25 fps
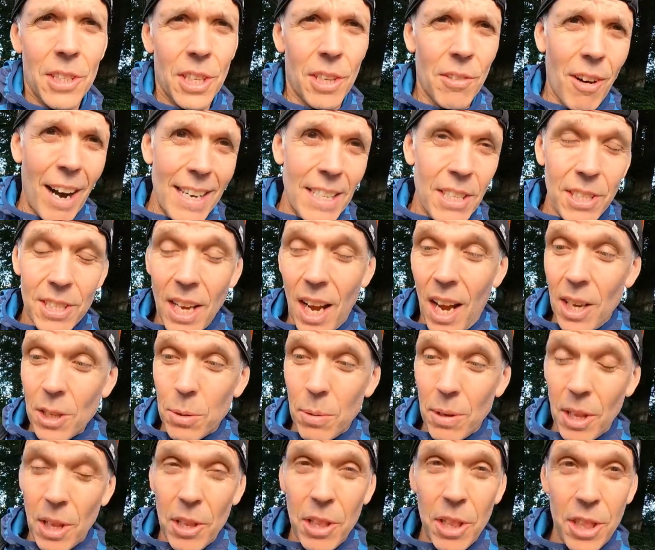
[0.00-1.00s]
So the race
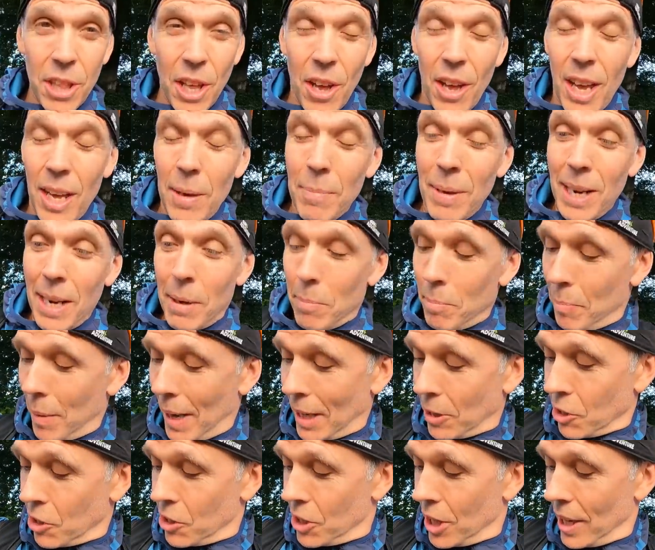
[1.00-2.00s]
starts with a 30 minute
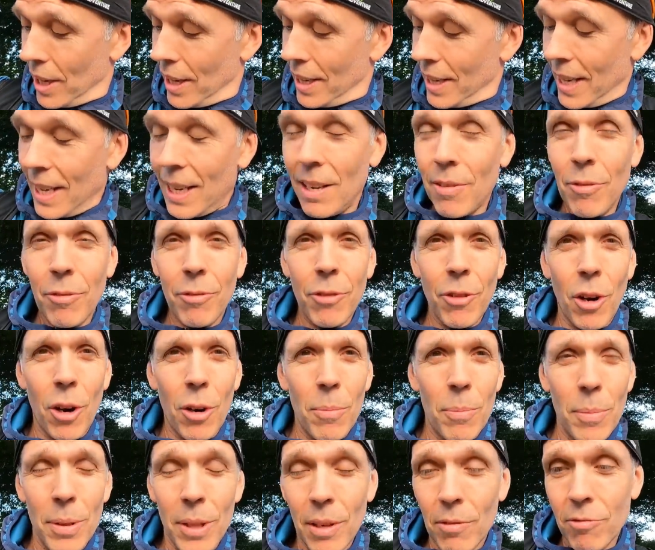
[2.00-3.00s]
bus journey
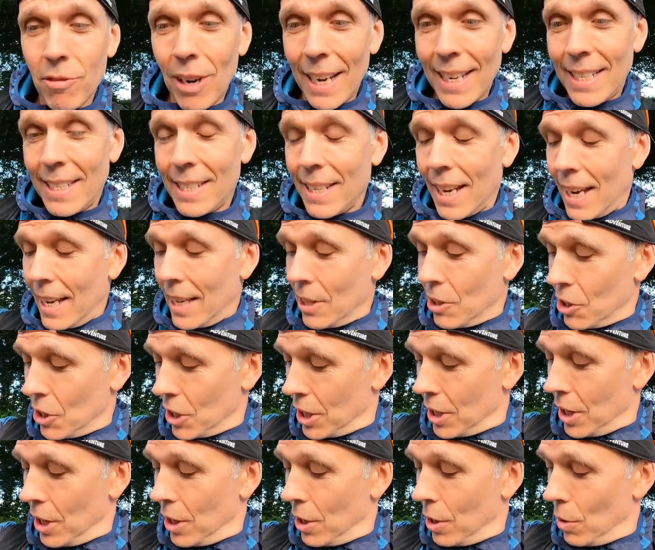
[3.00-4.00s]
from the race
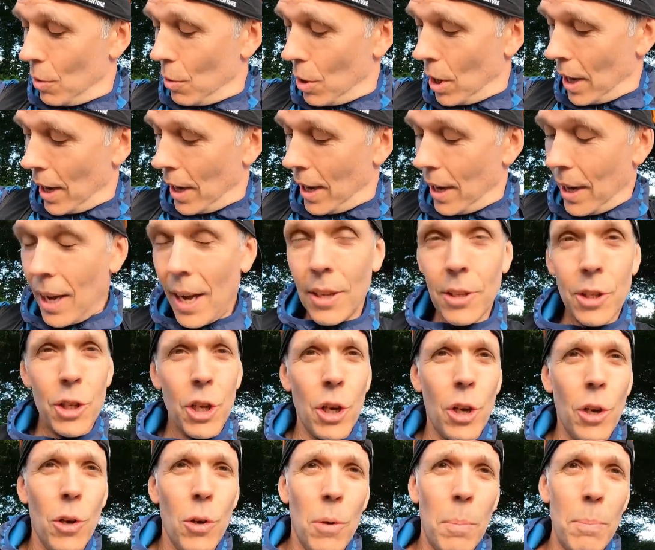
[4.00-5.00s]
HQ
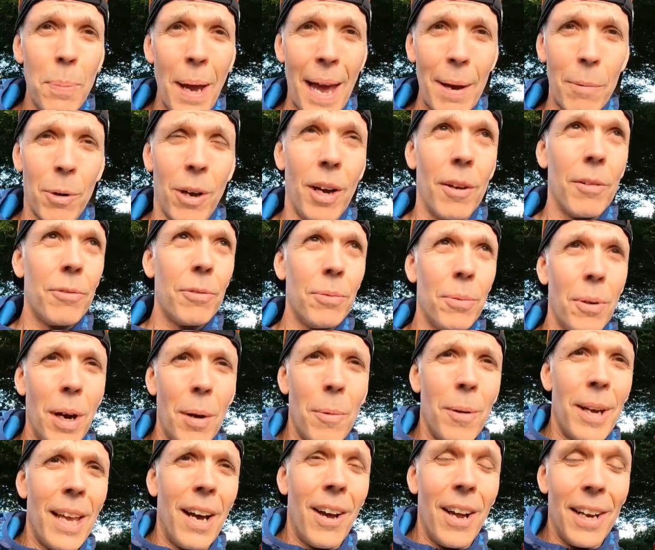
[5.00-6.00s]
to Petworth,
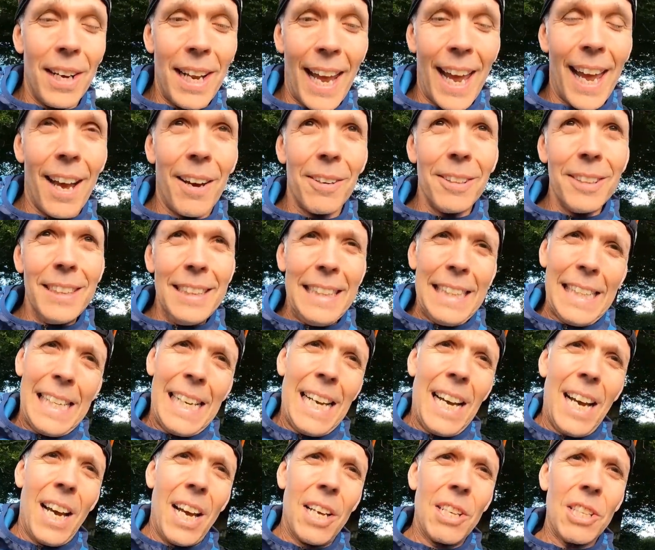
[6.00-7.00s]
where we are now.
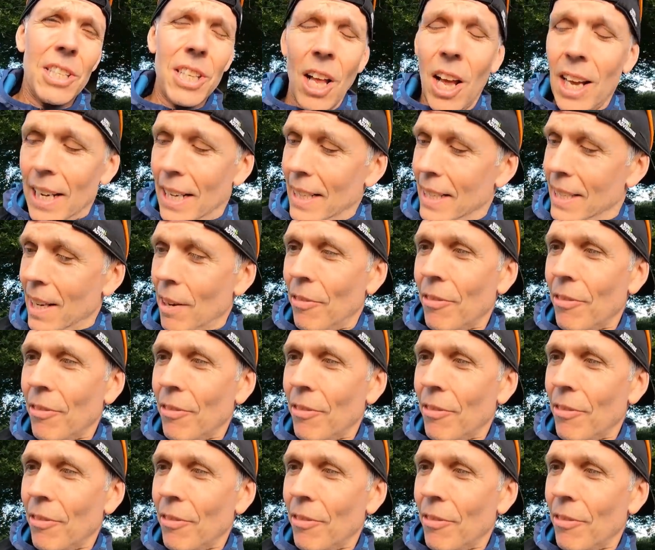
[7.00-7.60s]
Uh, slightly